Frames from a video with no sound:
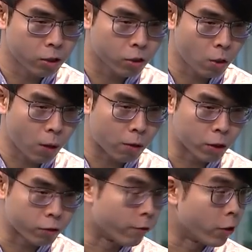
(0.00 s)
So what
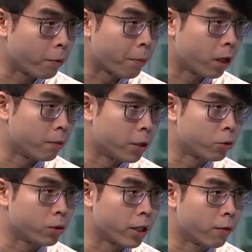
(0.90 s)
was revealed in Parliament
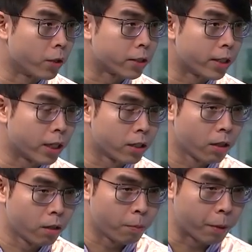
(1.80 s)
today was that
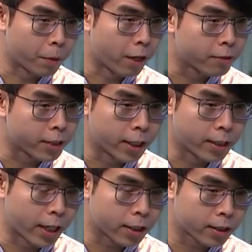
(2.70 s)
people have said
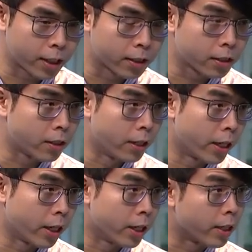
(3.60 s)
that since
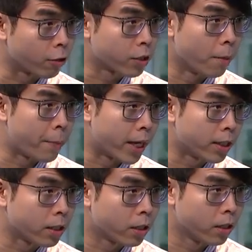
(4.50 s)
they announced the
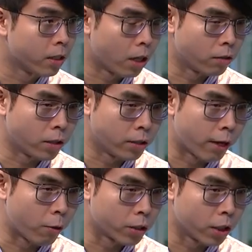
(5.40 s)
ban,
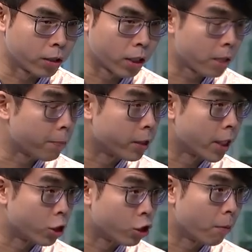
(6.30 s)
there was a
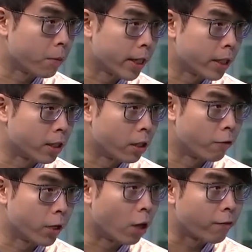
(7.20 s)
30% drop in the
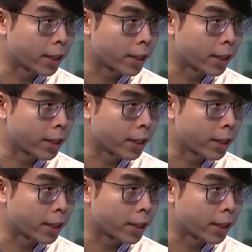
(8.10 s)
rate of